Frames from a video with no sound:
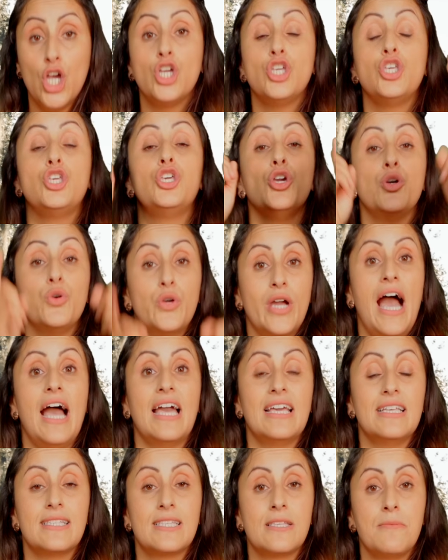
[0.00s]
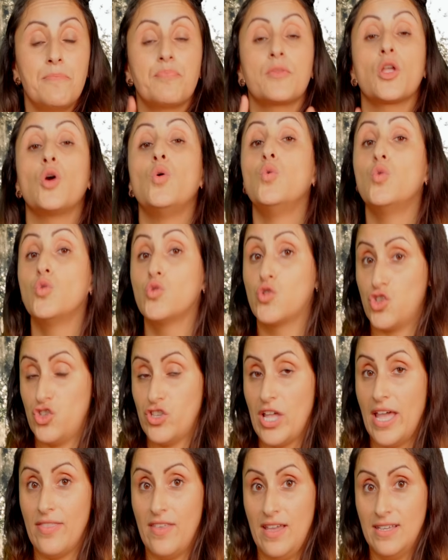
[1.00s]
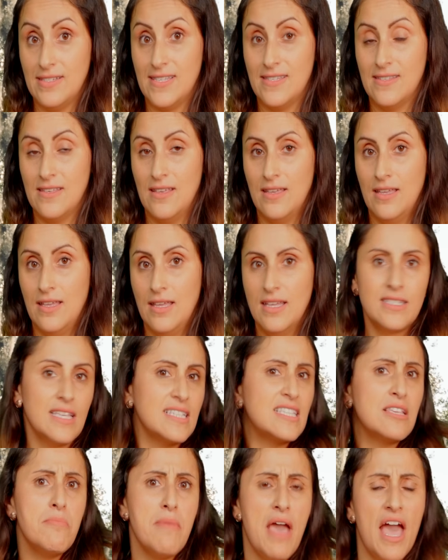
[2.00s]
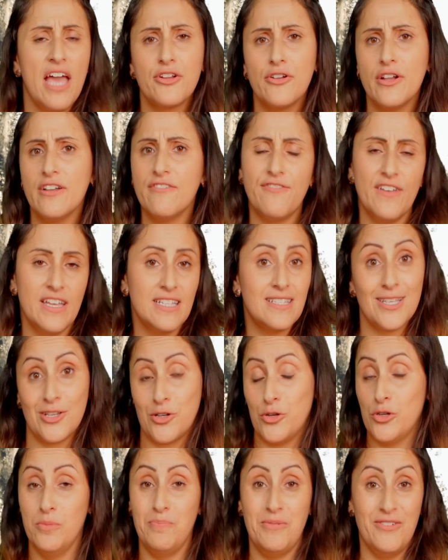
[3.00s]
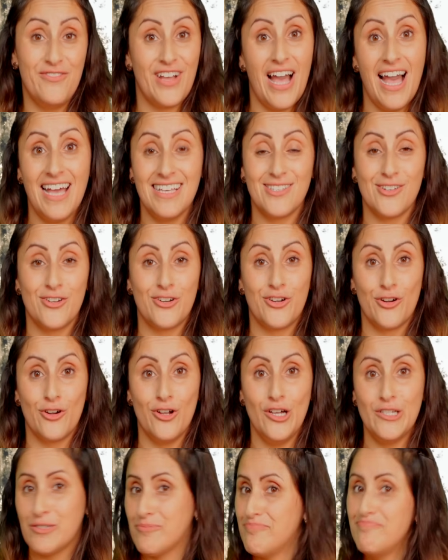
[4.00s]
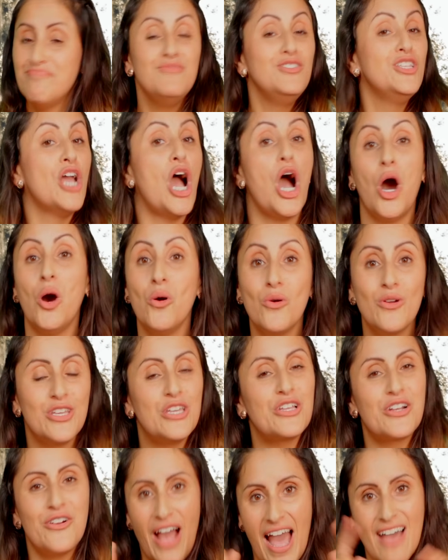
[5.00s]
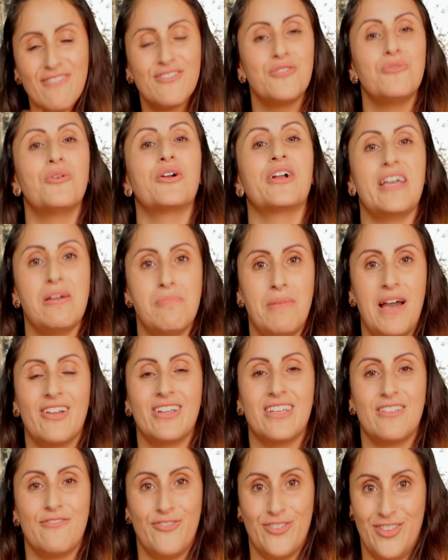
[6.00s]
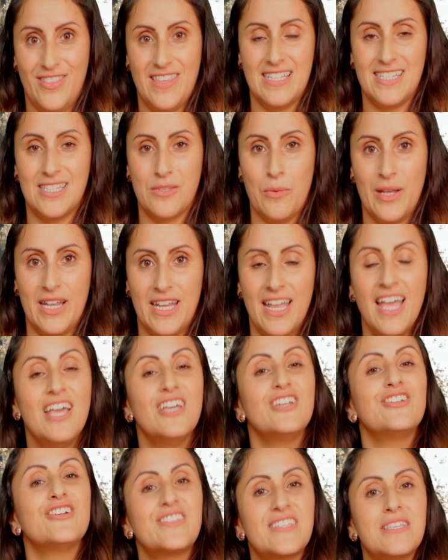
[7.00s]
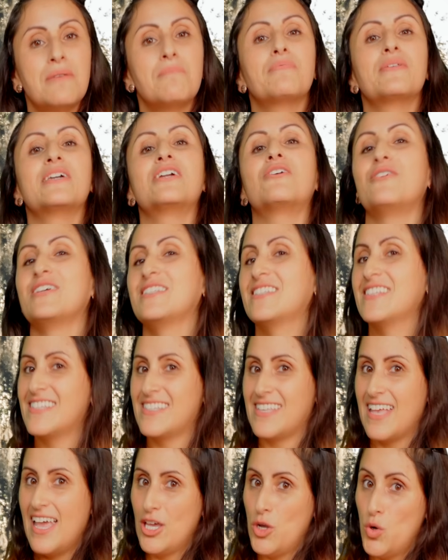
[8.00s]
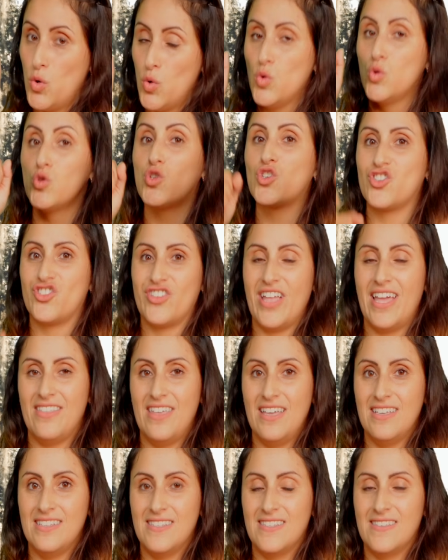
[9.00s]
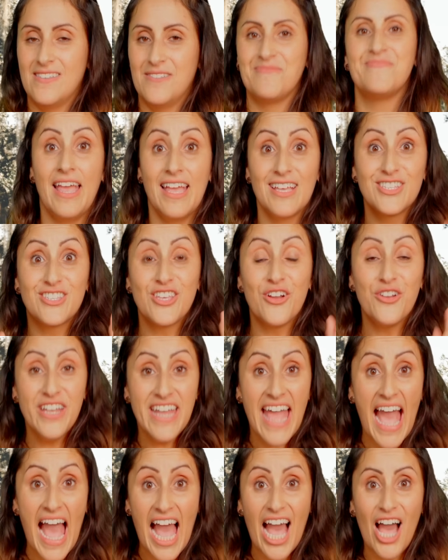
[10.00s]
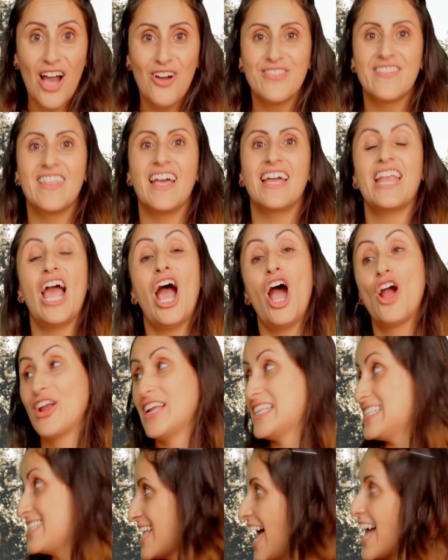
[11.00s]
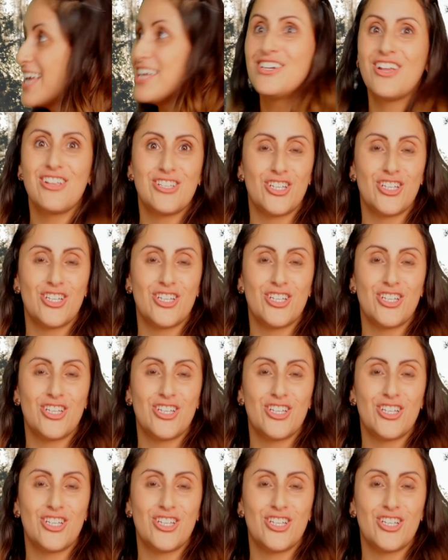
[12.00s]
You guys, ustedes. Does it matter if it's a group of guys or girls? No, you don't have to worry about it for this one. You're simply going to say ustedes. So now that our entire